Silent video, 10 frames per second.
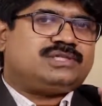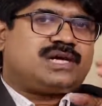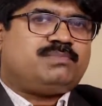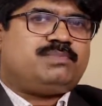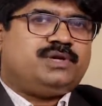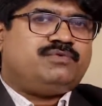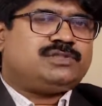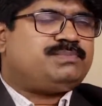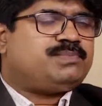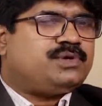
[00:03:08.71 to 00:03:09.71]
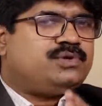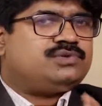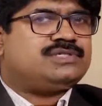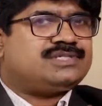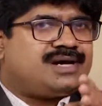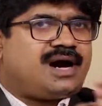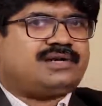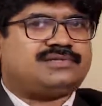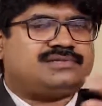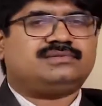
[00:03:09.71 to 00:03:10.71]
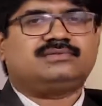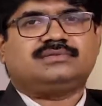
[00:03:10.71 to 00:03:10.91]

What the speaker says: a company which produces cars.